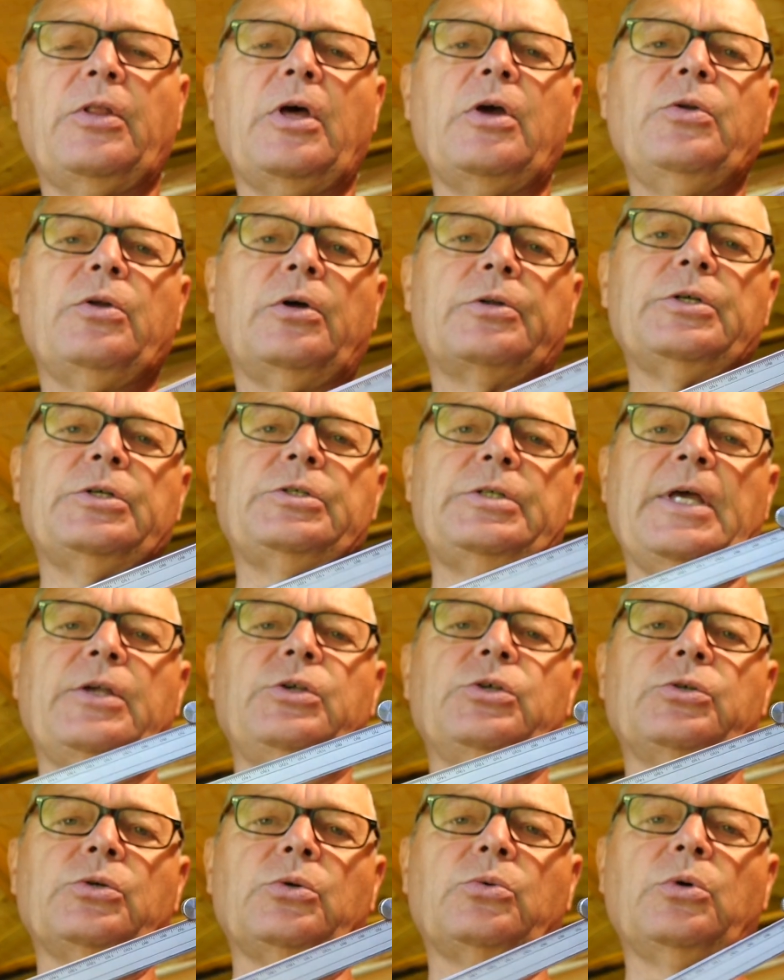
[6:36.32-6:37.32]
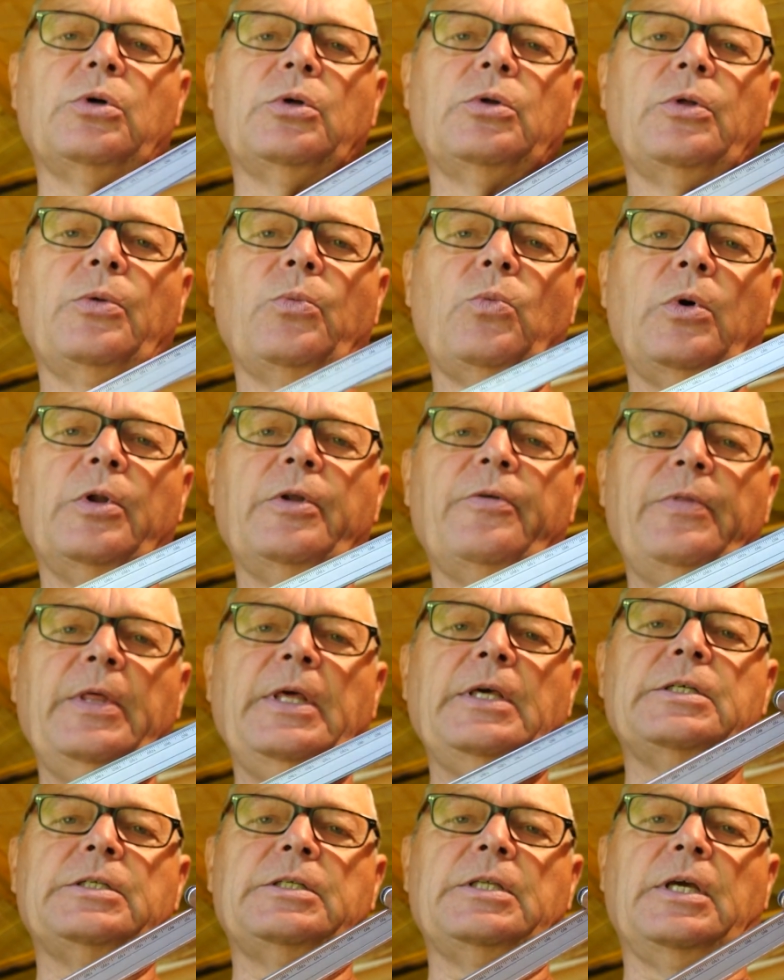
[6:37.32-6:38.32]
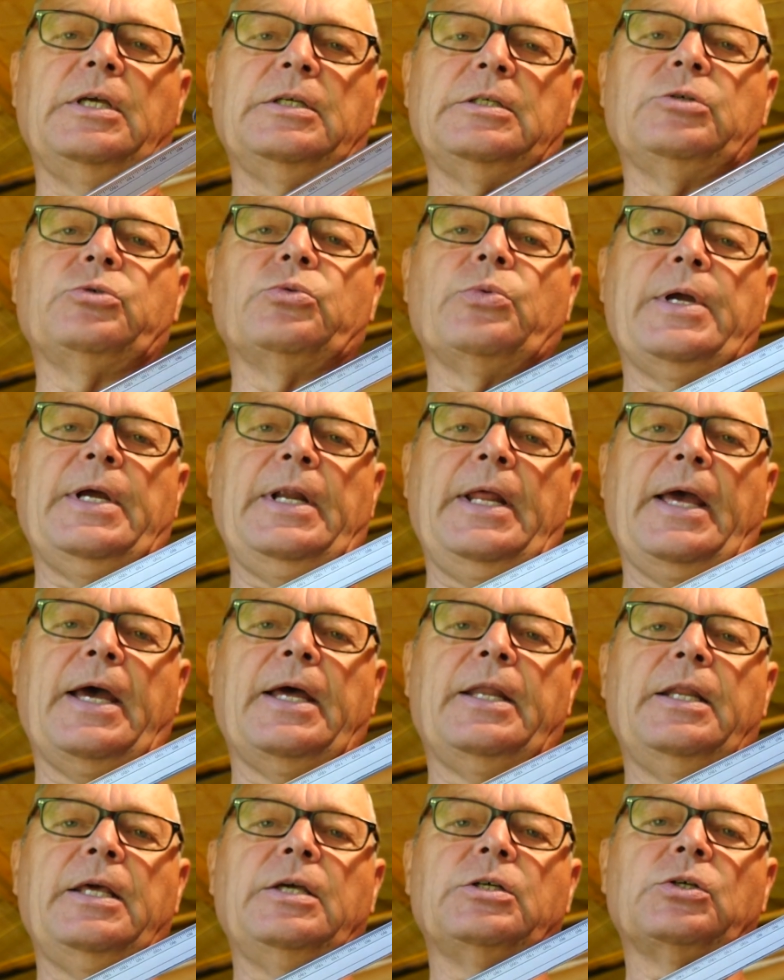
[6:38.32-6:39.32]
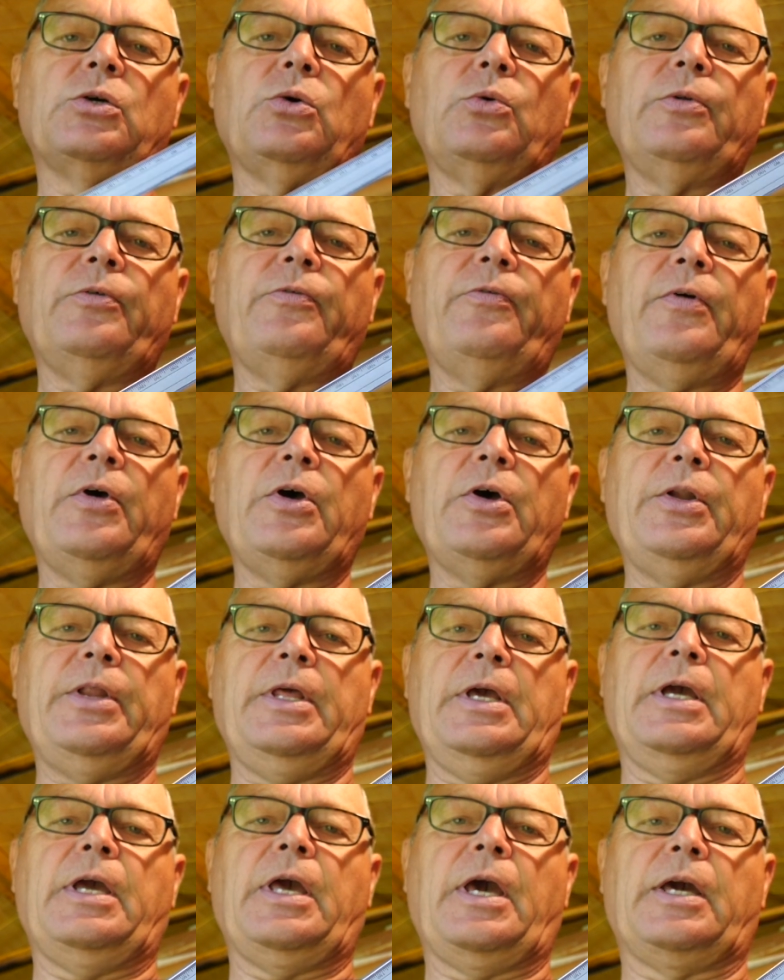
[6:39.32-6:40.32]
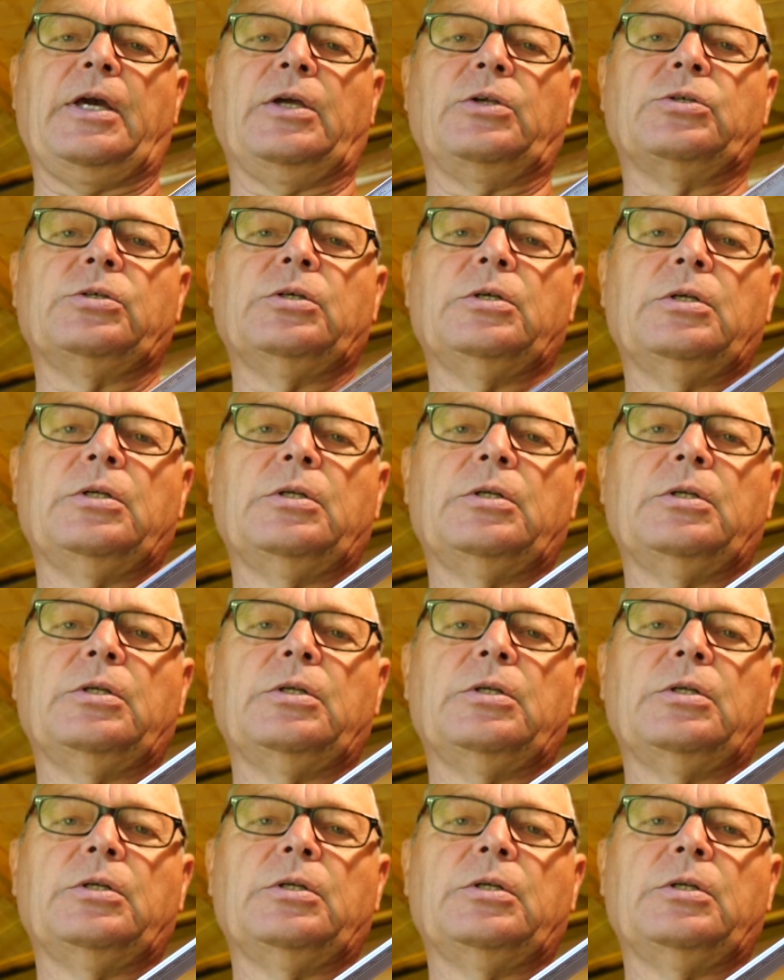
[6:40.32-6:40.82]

Though not essential, one of these things is really handy. It's called a vernier gauge.